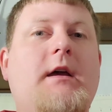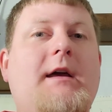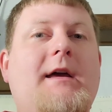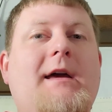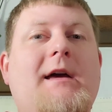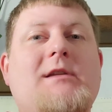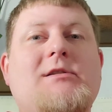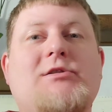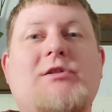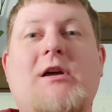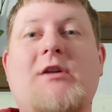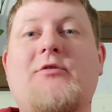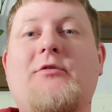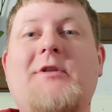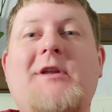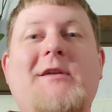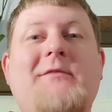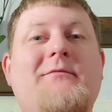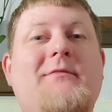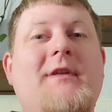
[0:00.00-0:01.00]
And
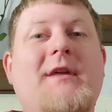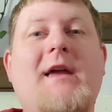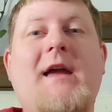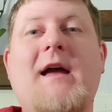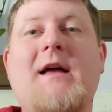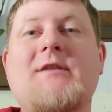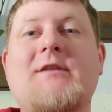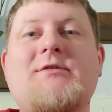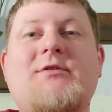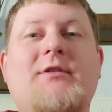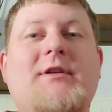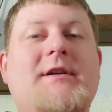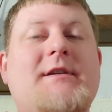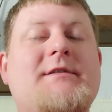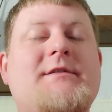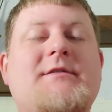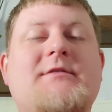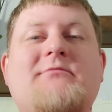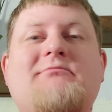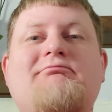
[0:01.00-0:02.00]
generally, the answer
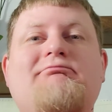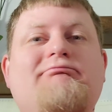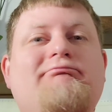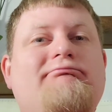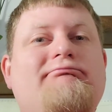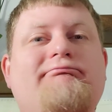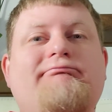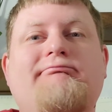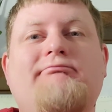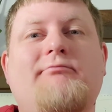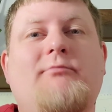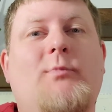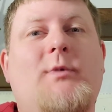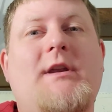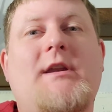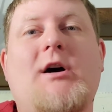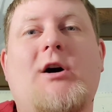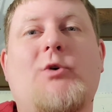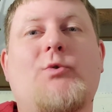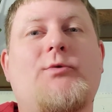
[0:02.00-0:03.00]
is we
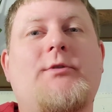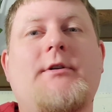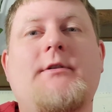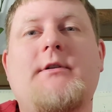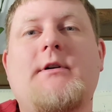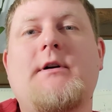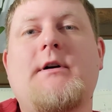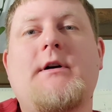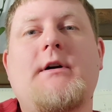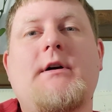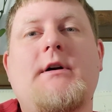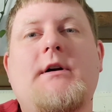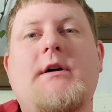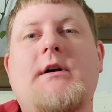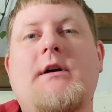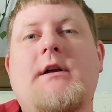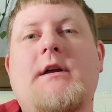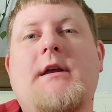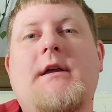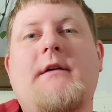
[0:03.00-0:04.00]
don't.
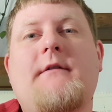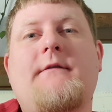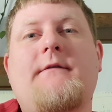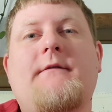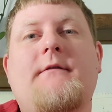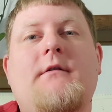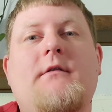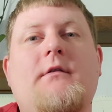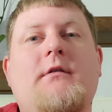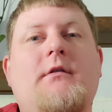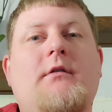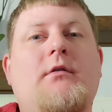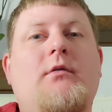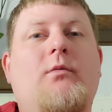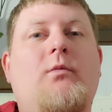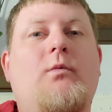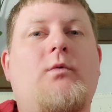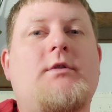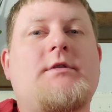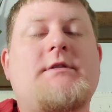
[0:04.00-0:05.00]
If
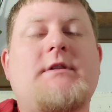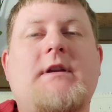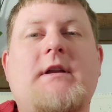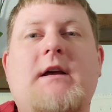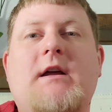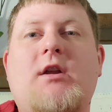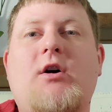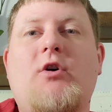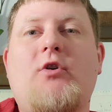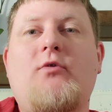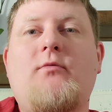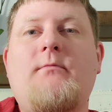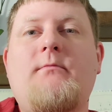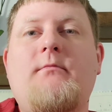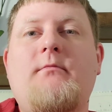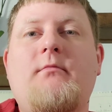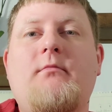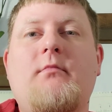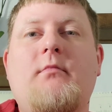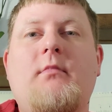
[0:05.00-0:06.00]
we're sitting at home,
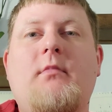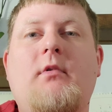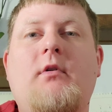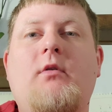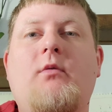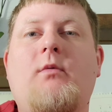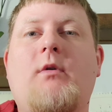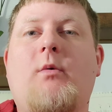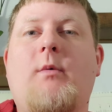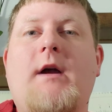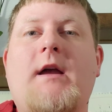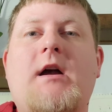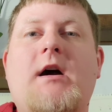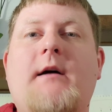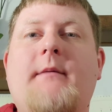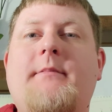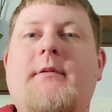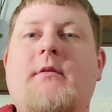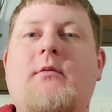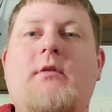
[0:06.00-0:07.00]
we wake
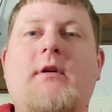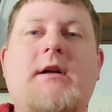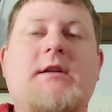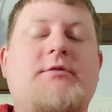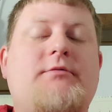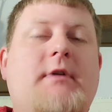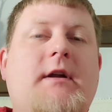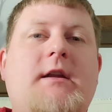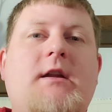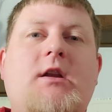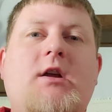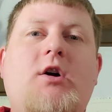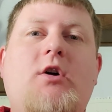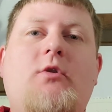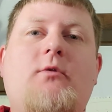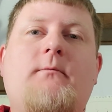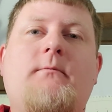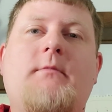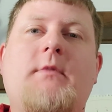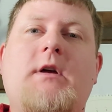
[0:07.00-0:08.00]
up, it's ready to
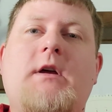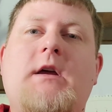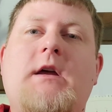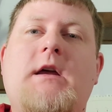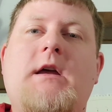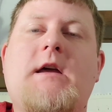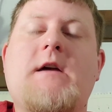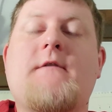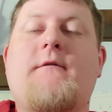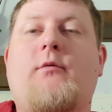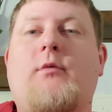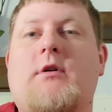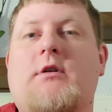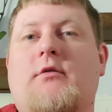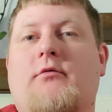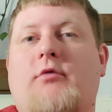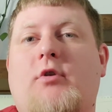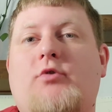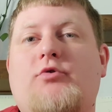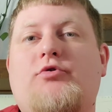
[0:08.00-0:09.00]
go. If we're on a
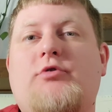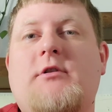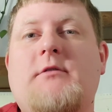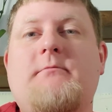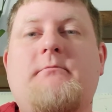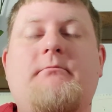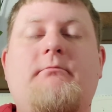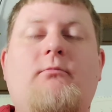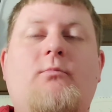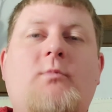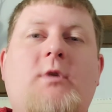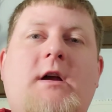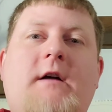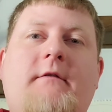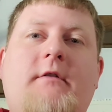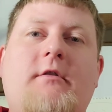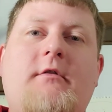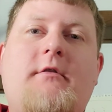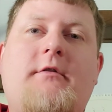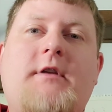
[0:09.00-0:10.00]
road trip, we have
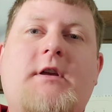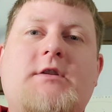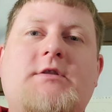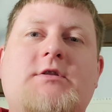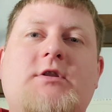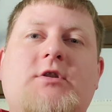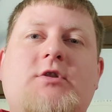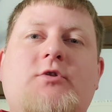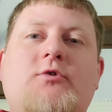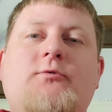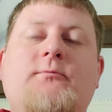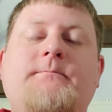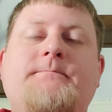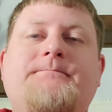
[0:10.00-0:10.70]
other things to do,